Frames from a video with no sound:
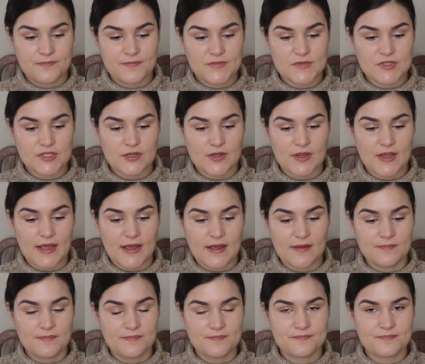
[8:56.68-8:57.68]
So
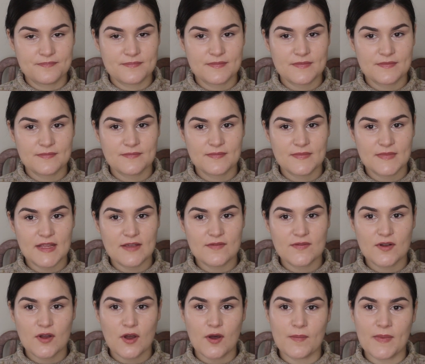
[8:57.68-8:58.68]
yeah, leave a
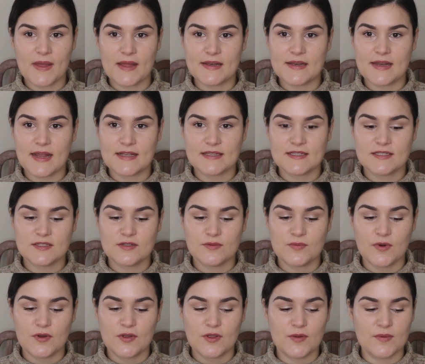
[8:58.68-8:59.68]
comment as to
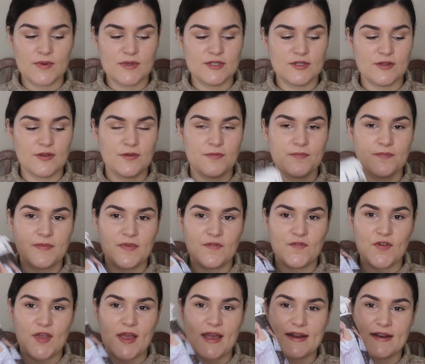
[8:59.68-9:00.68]
what you would do if
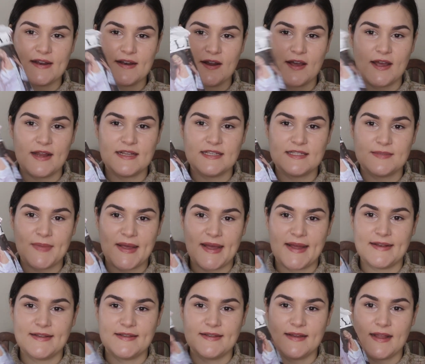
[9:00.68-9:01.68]
you had a 90s
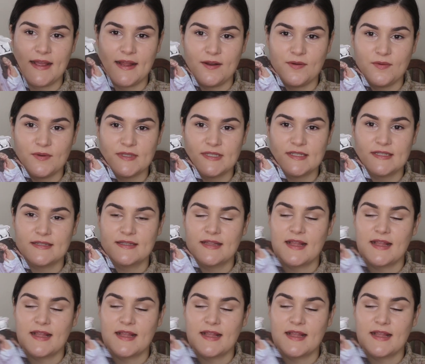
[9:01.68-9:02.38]
pattern and it was